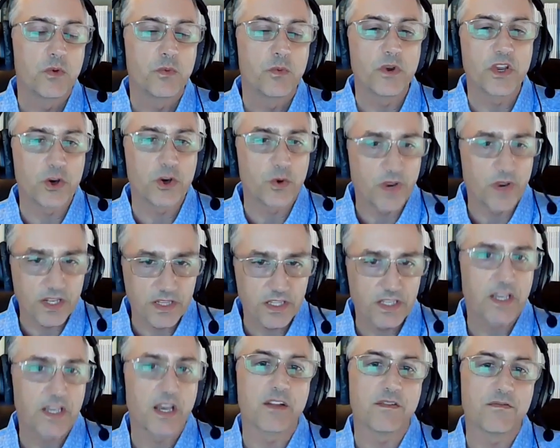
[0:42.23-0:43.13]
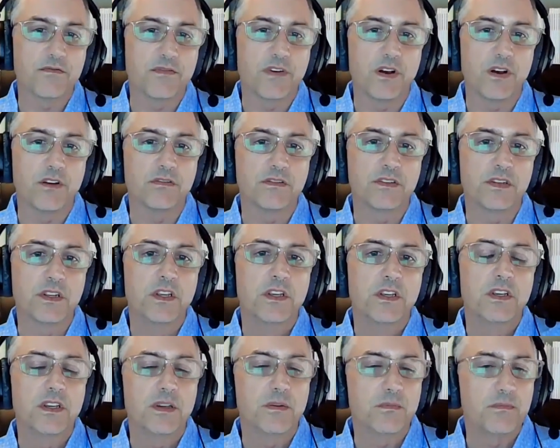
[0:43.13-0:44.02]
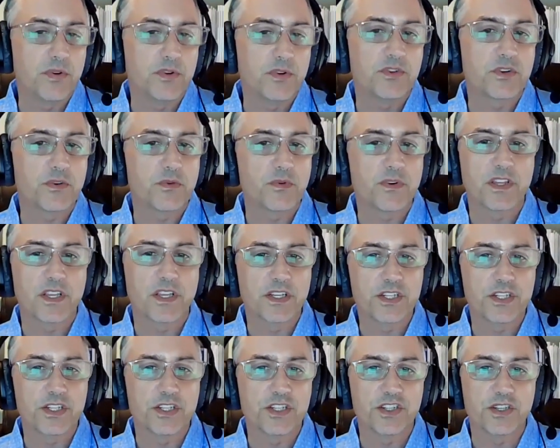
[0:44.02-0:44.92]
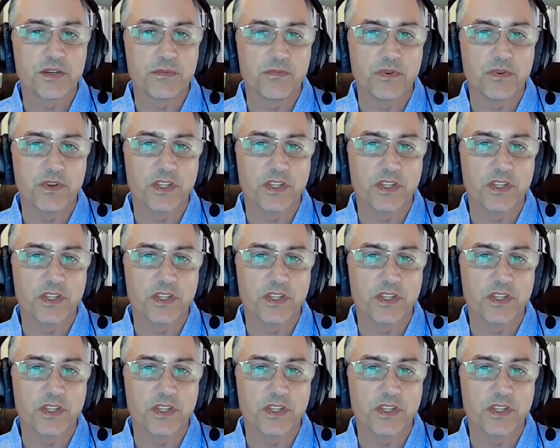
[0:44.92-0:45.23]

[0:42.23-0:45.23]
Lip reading: We quickly got involved and built a relationship